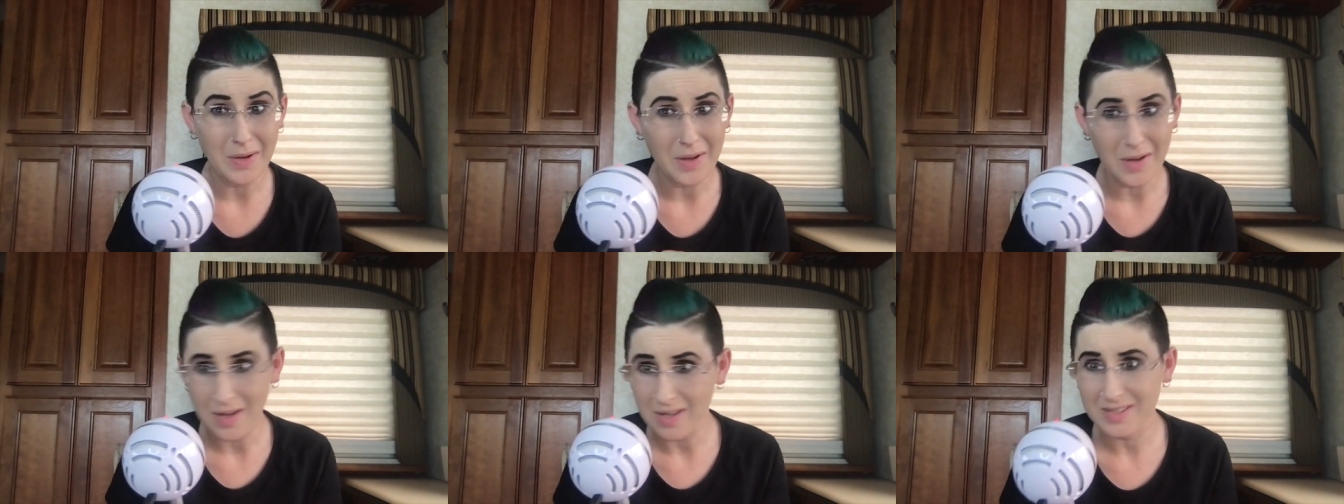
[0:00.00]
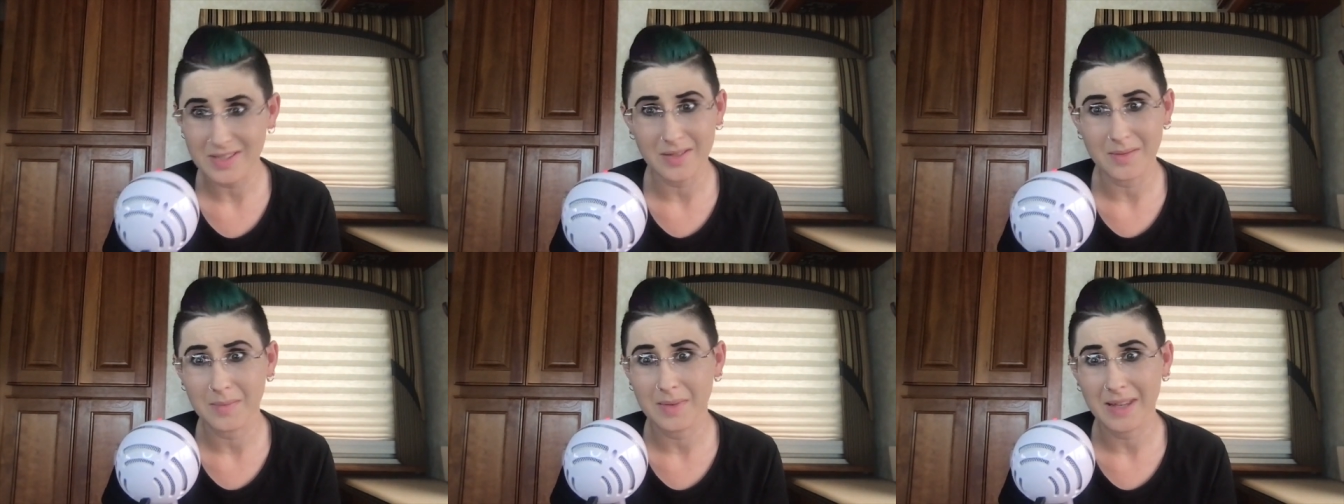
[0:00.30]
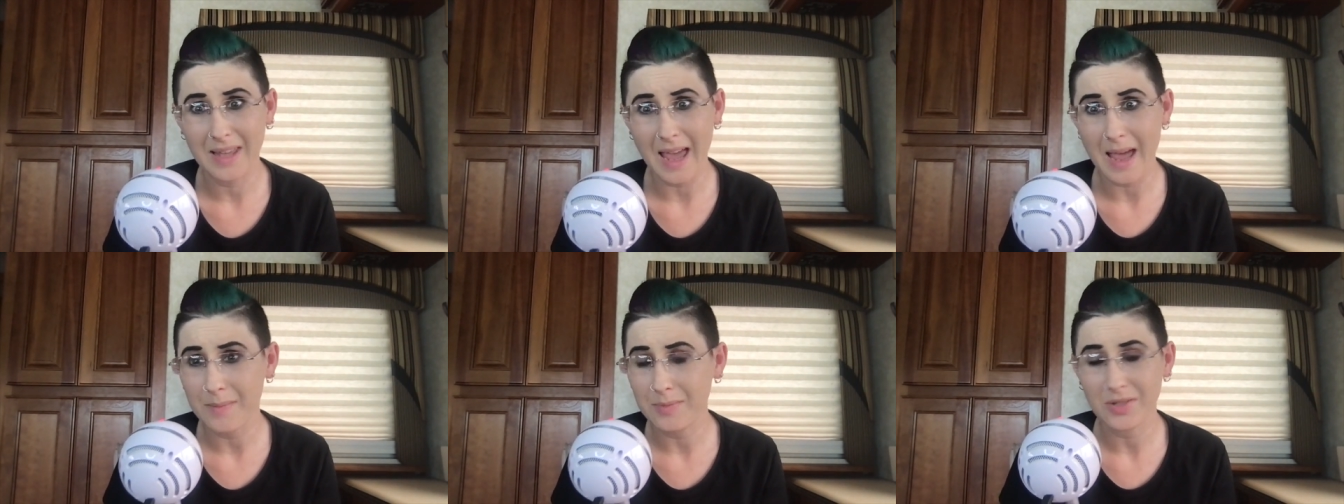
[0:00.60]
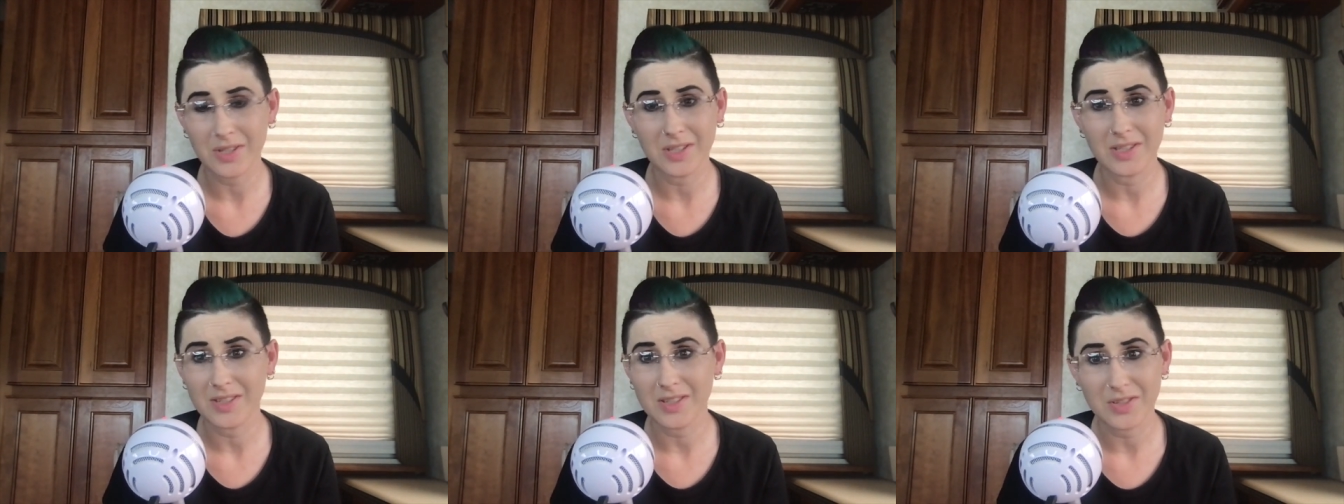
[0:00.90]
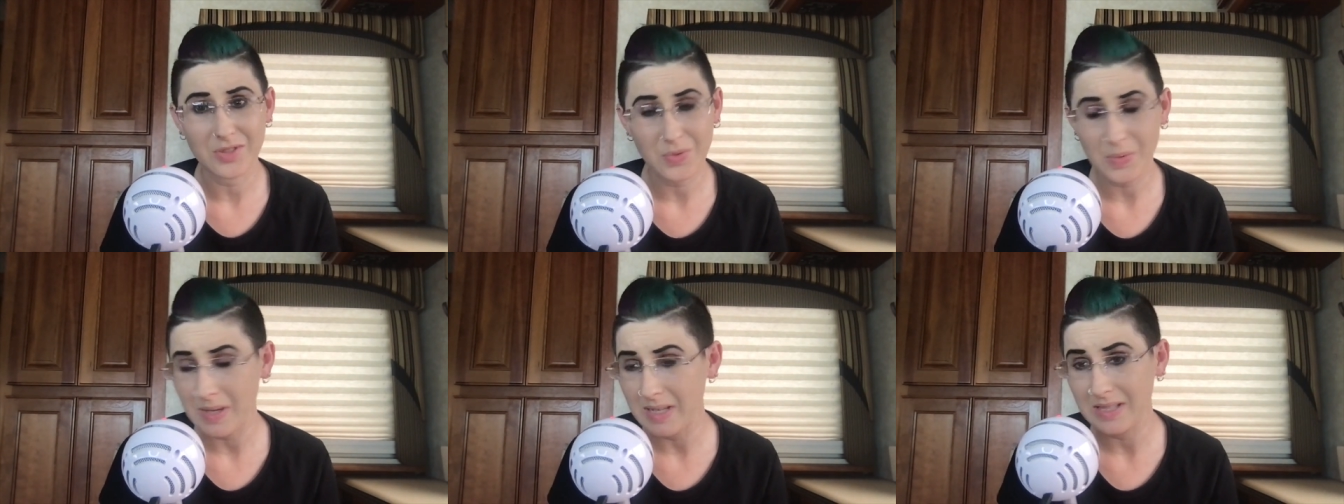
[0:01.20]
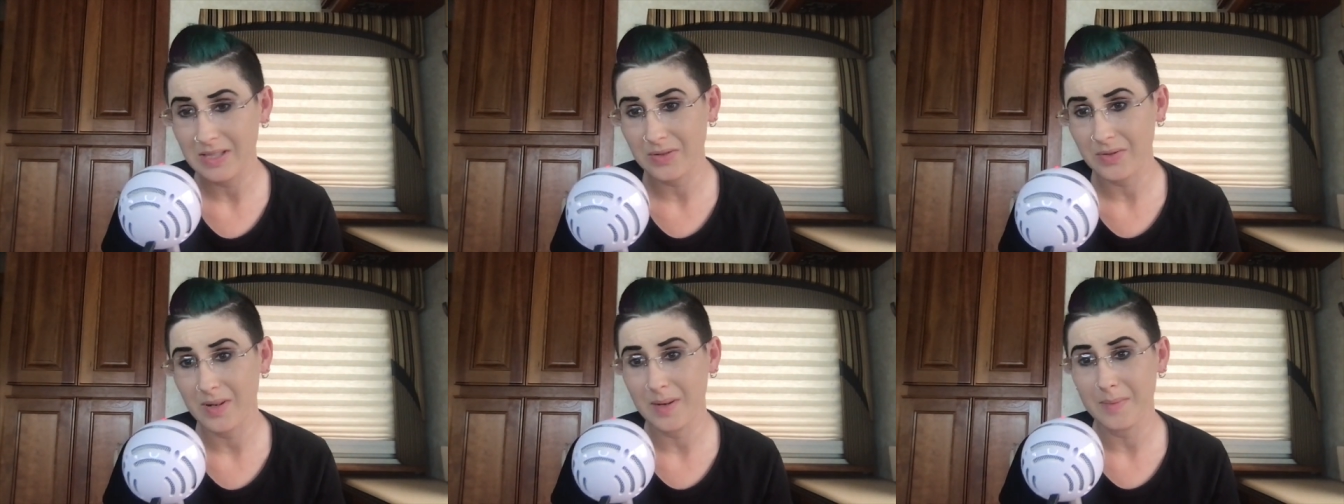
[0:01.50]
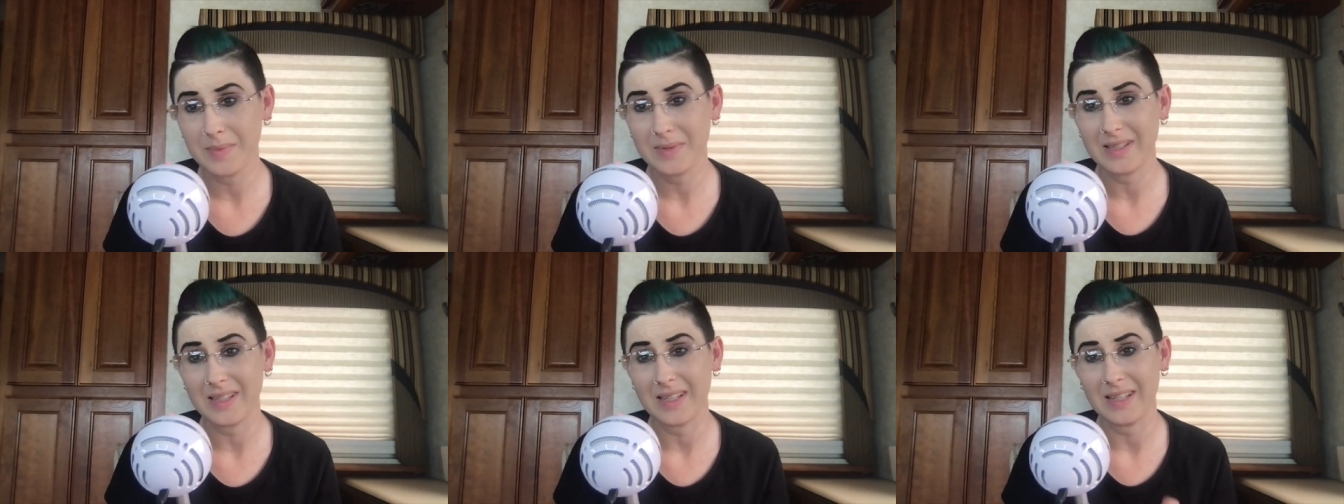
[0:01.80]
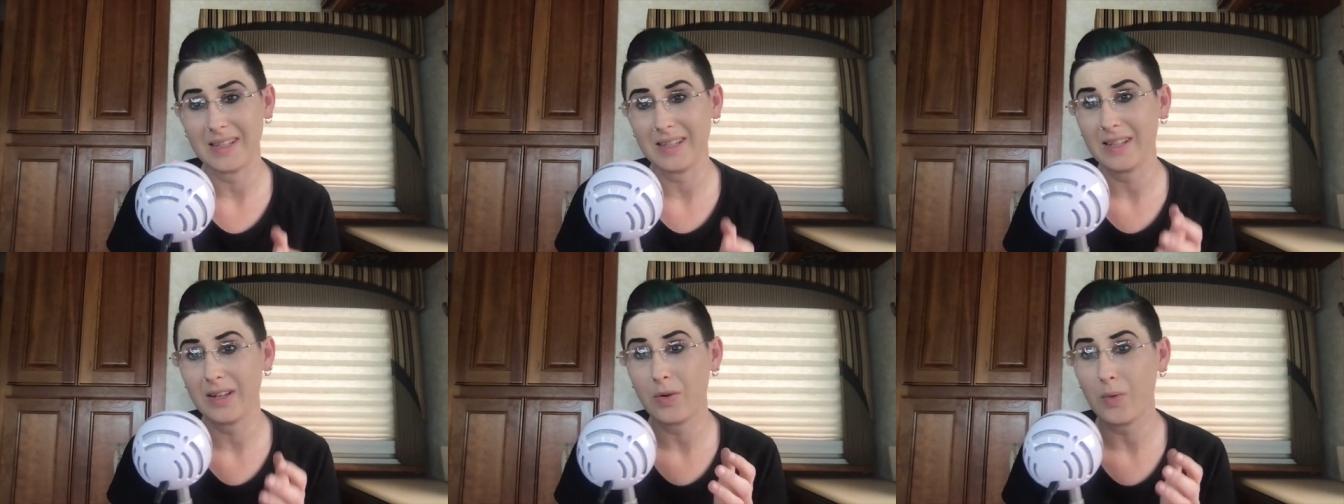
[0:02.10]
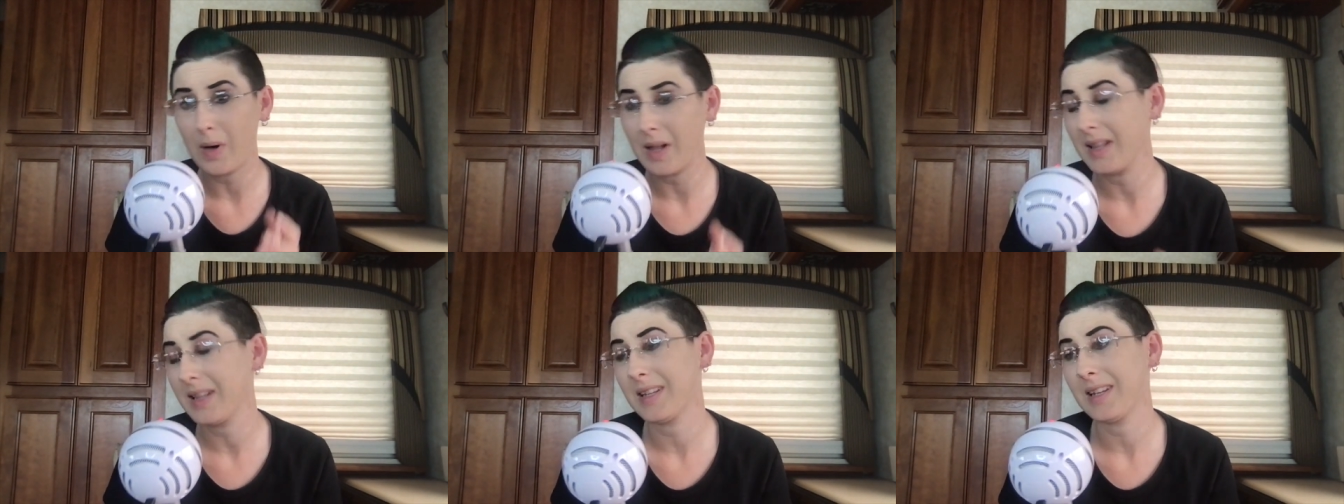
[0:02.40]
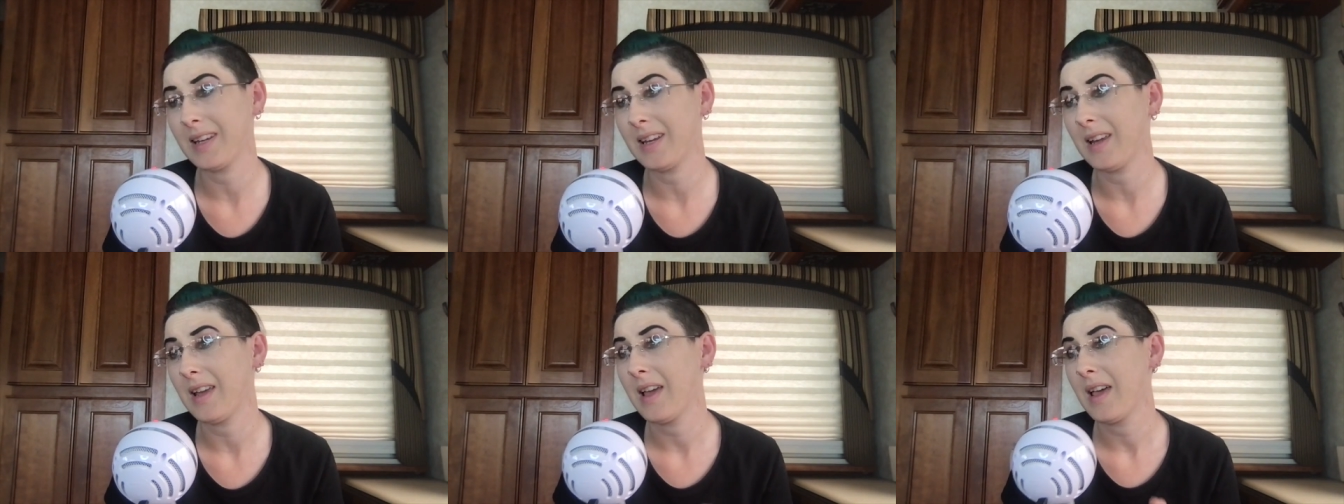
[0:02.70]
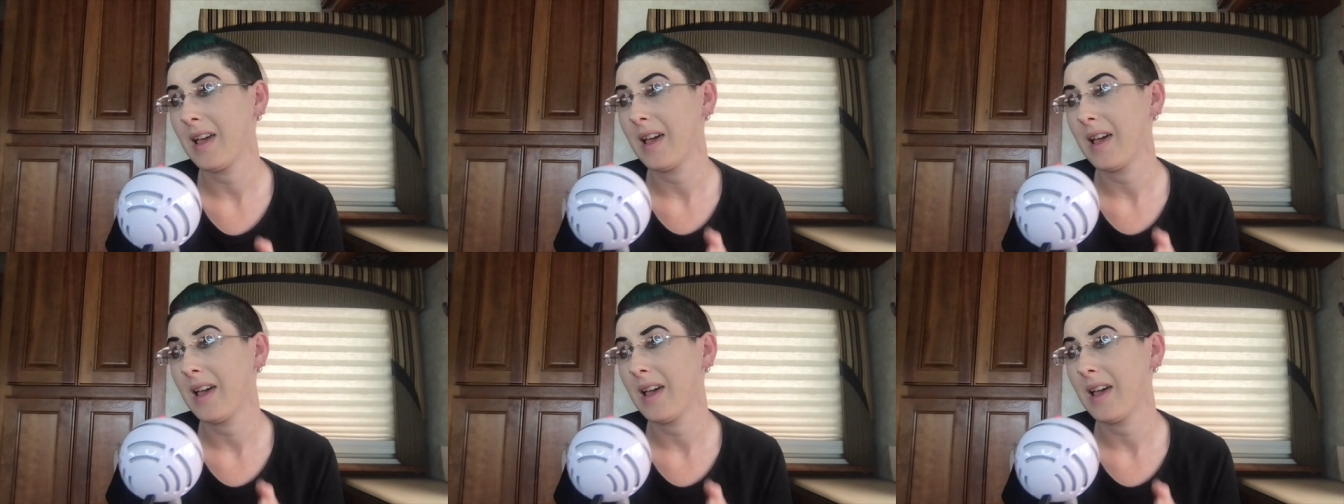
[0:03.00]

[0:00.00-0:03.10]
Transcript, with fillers: awesome captions and transcripts and the quality.